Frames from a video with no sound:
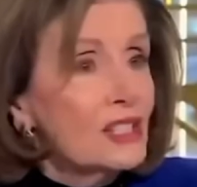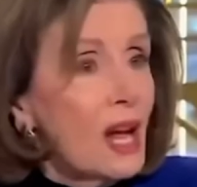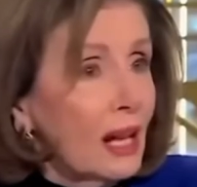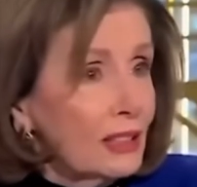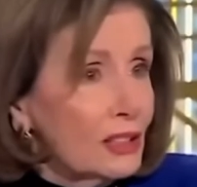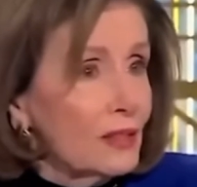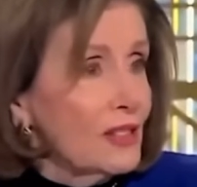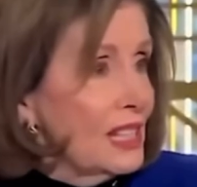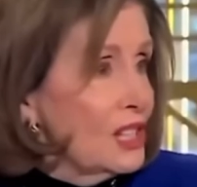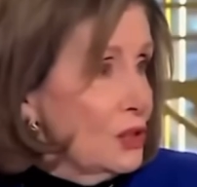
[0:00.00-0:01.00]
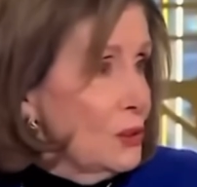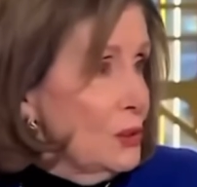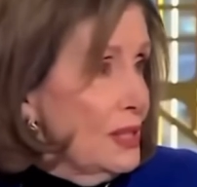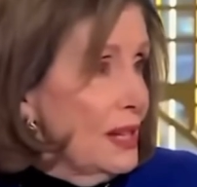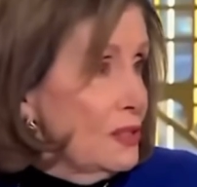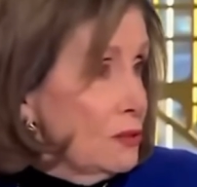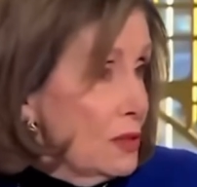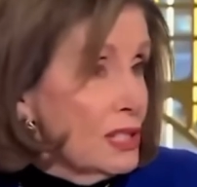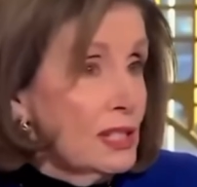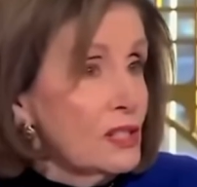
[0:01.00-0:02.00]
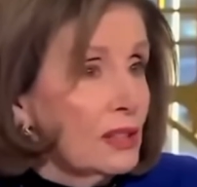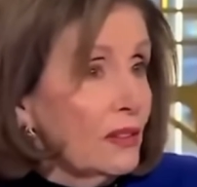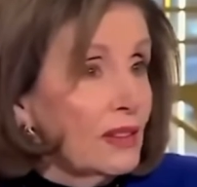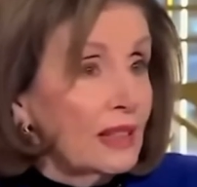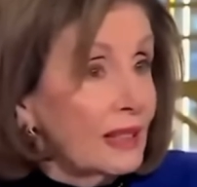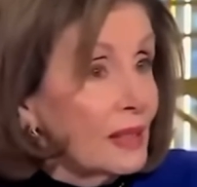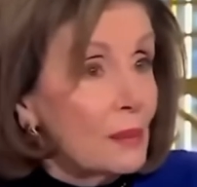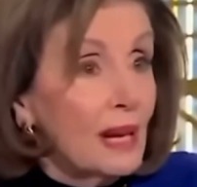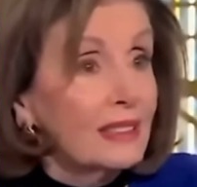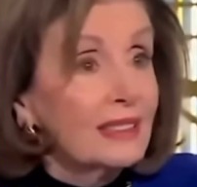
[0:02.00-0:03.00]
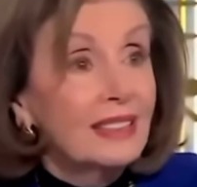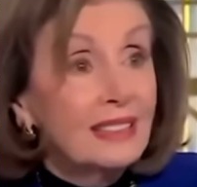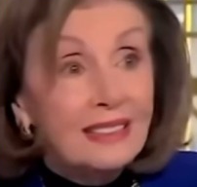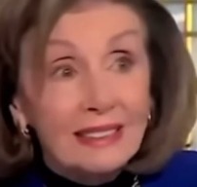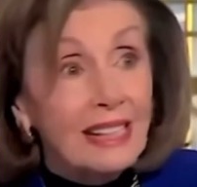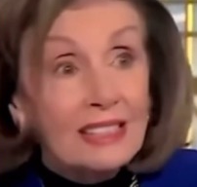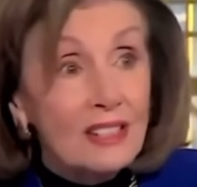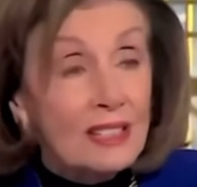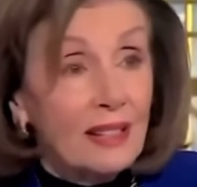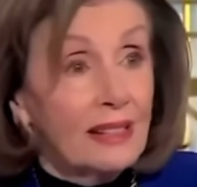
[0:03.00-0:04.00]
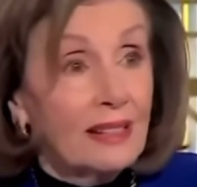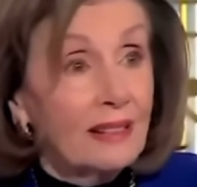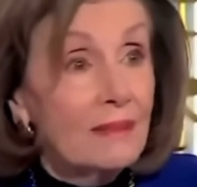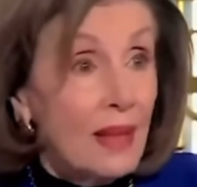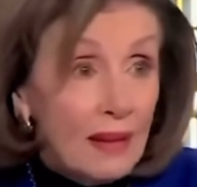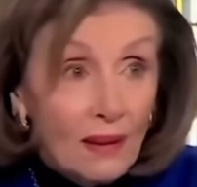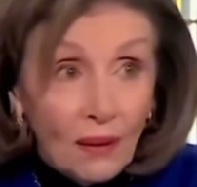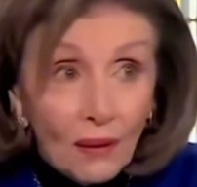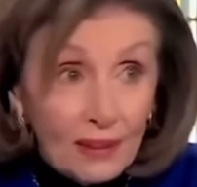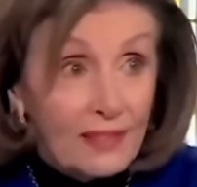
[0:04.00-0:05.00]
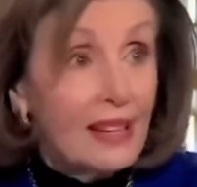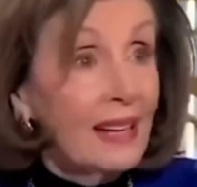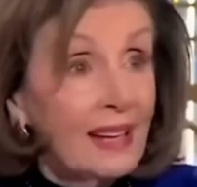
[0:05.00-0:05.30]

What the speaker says: has knowledge of the issues. He has strategic thinking about legislating all in the